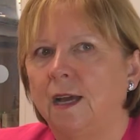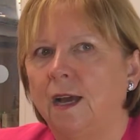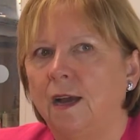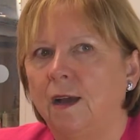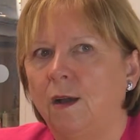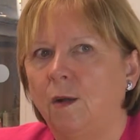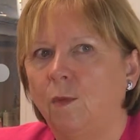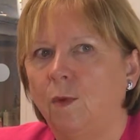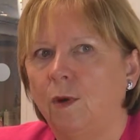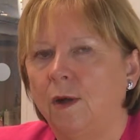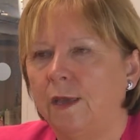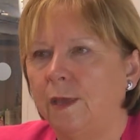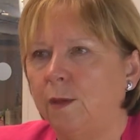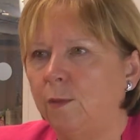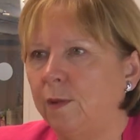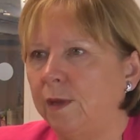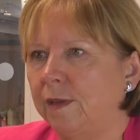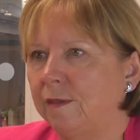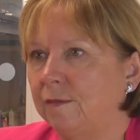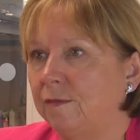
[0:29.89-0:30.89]
why he
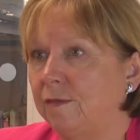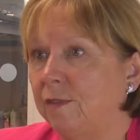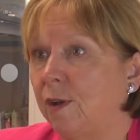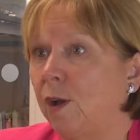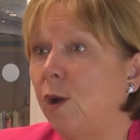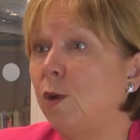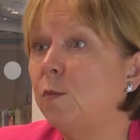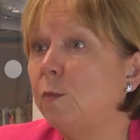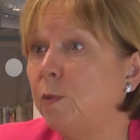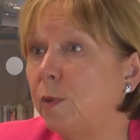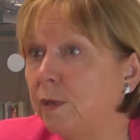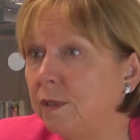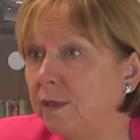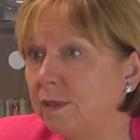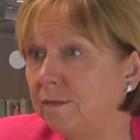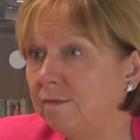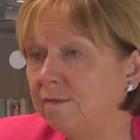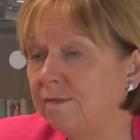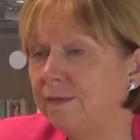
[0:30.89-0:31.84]
went for open